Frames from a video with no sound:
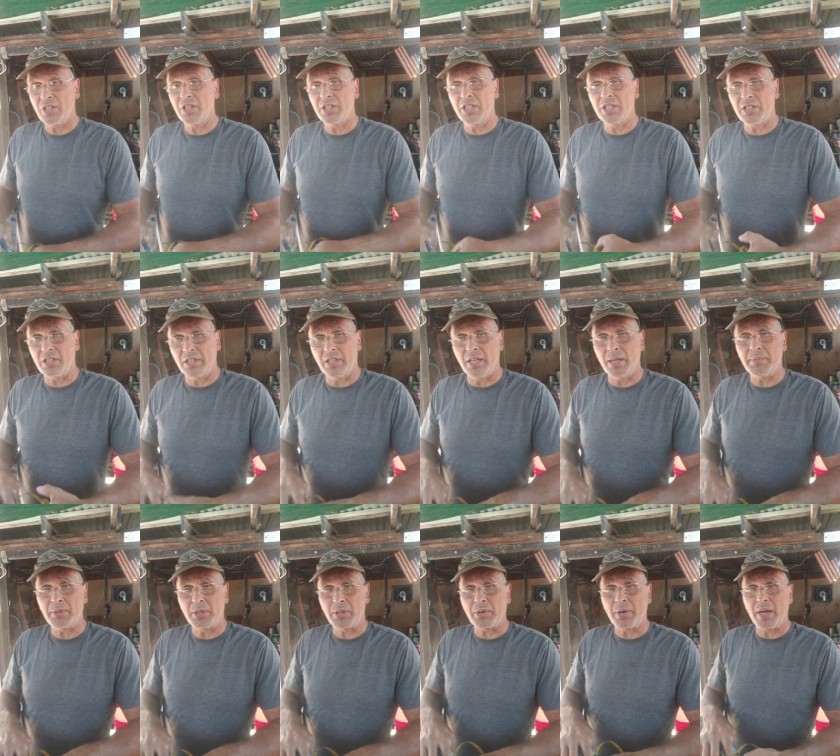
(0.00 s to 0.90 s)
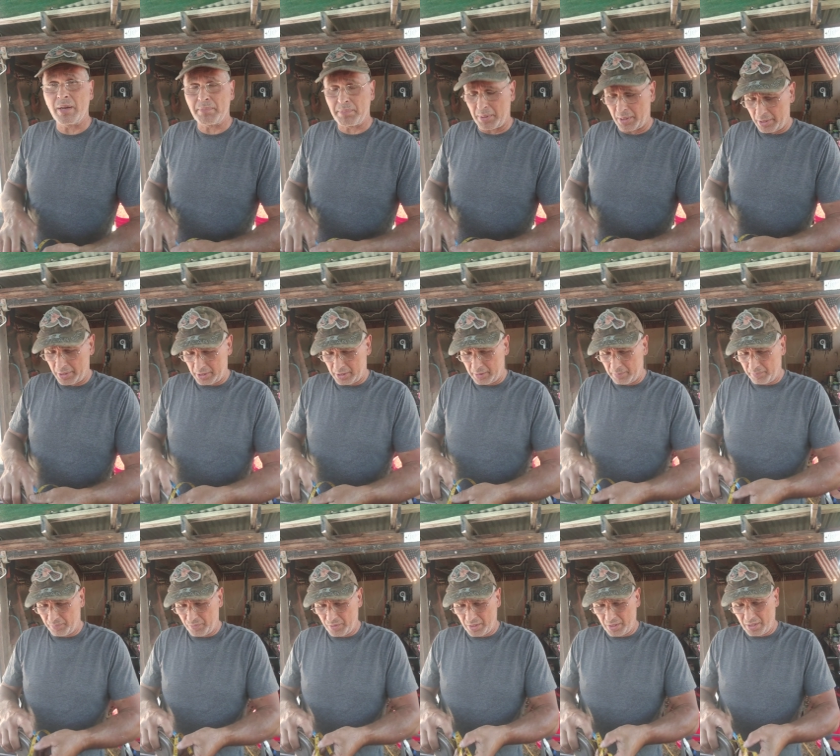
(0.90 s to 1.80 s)
look at the Democrat Party.
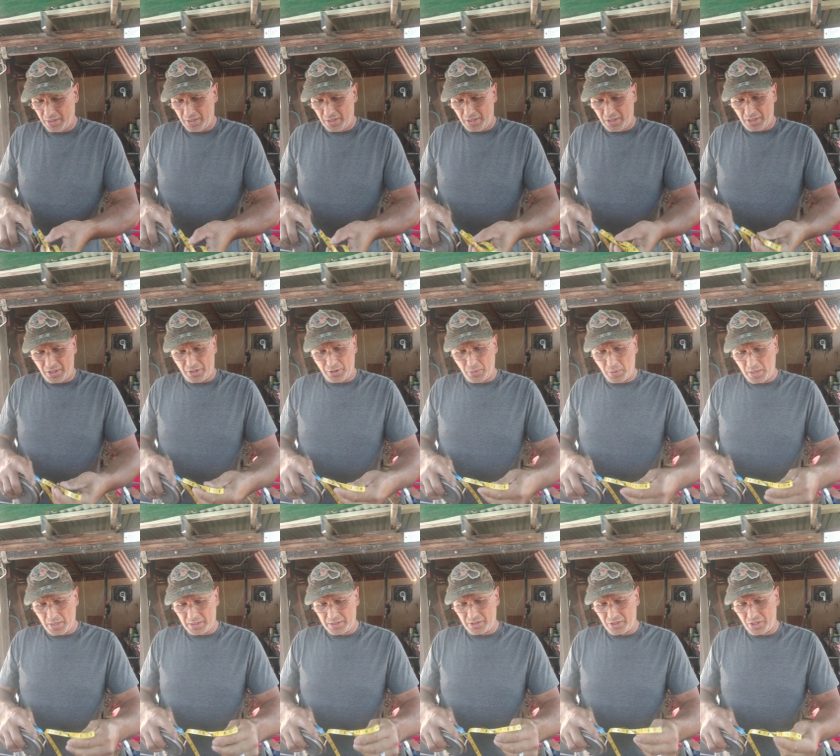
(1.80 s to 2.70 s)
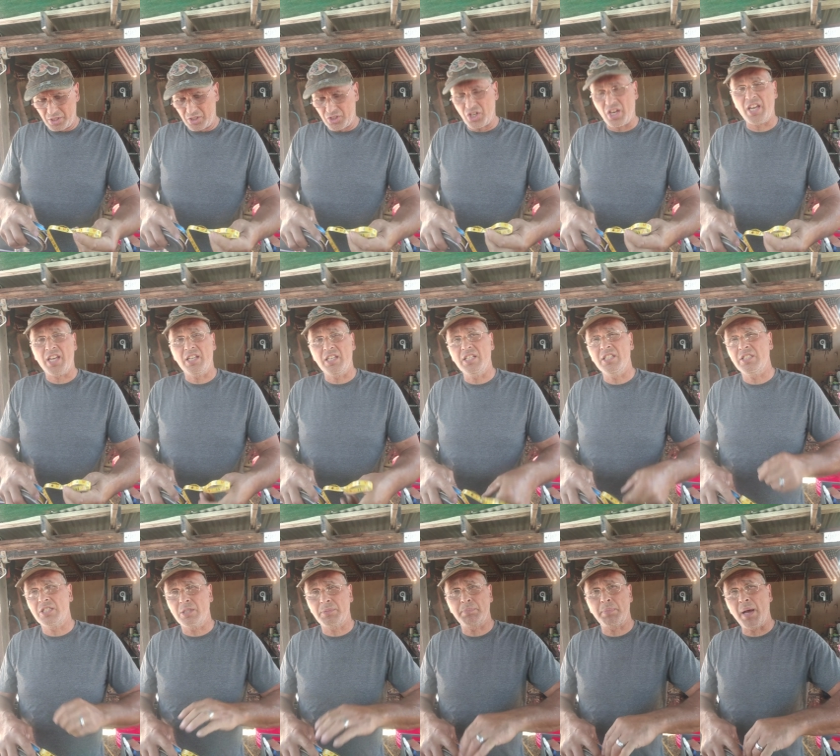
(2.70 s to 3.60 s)
You want to see
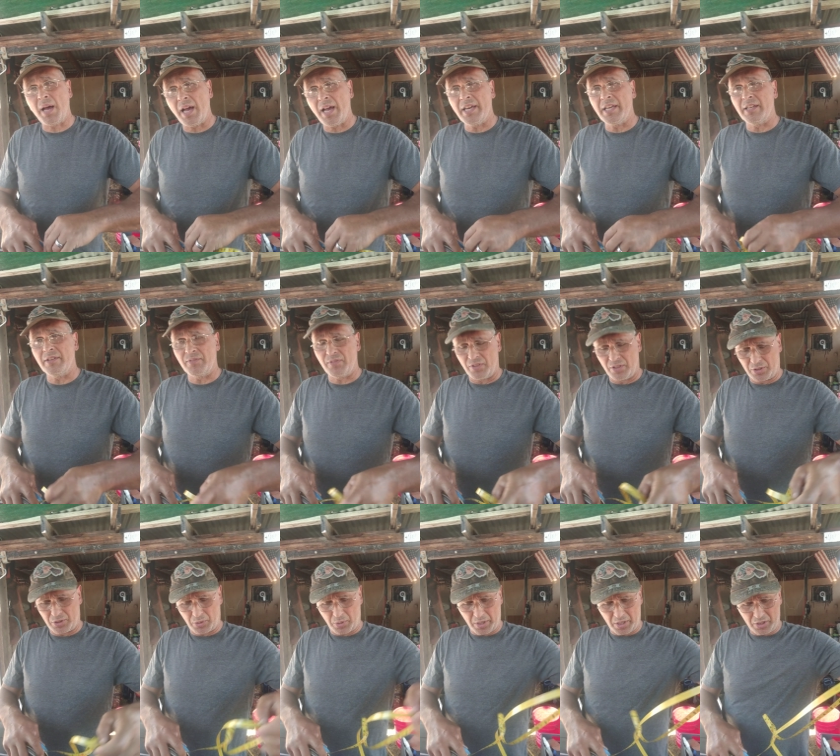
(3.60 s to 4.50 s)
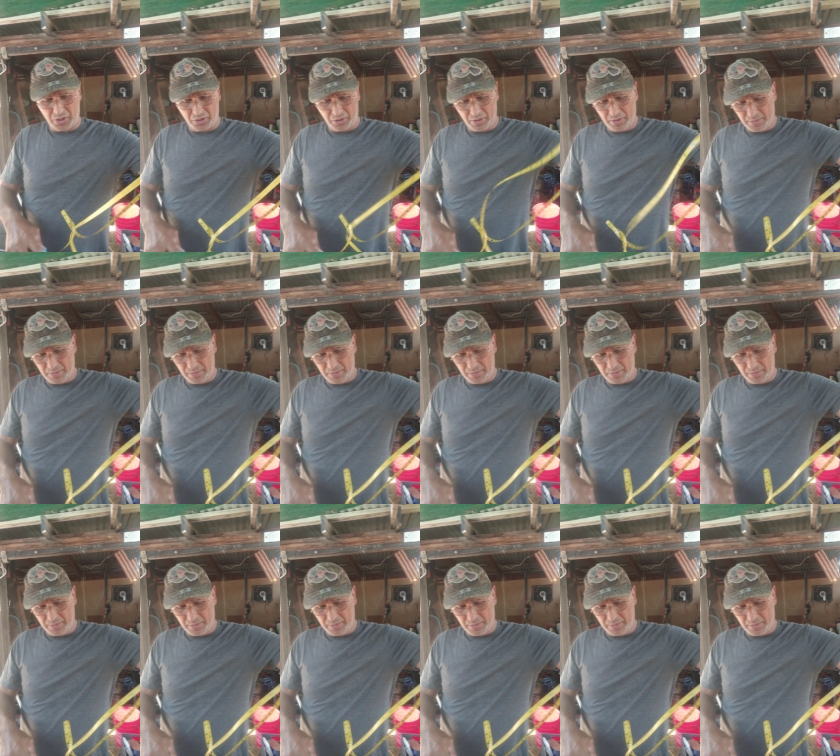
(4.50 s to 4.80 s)
Chinese spy infiltration,